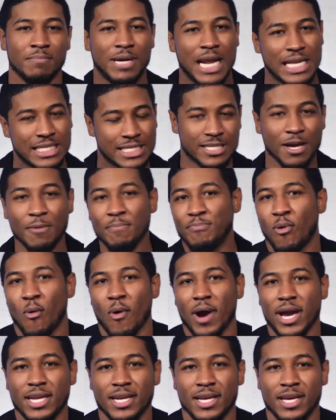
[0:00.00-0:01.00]
But at some
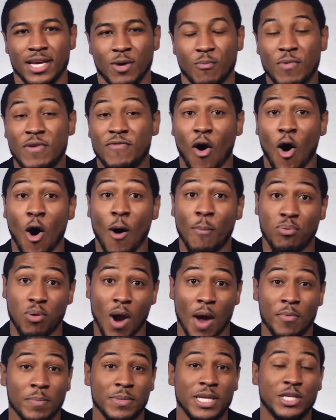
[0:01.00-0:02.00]
point, we've all
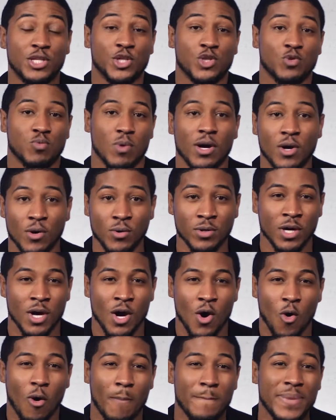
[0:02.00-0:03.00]
probably struggled
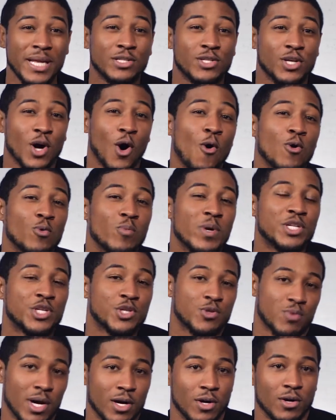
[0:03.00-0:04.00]
or been told we
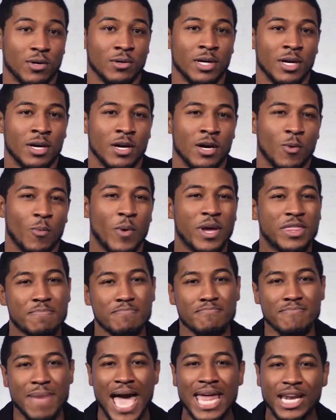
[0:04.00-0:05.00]
struggle with
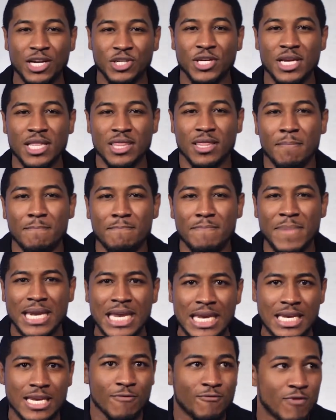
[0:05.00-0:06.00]
managing the
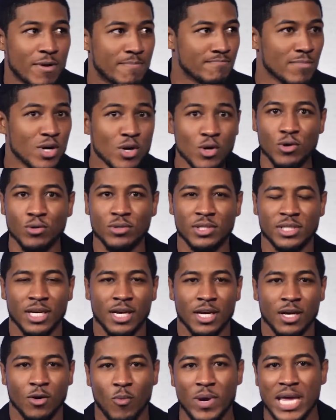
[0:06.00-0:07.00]
many different moods
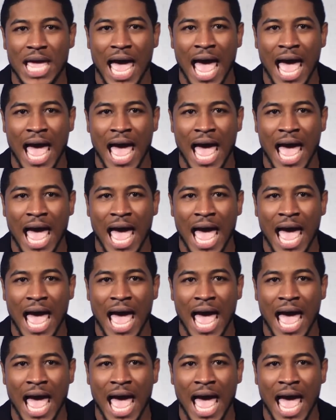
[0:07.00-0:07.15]
we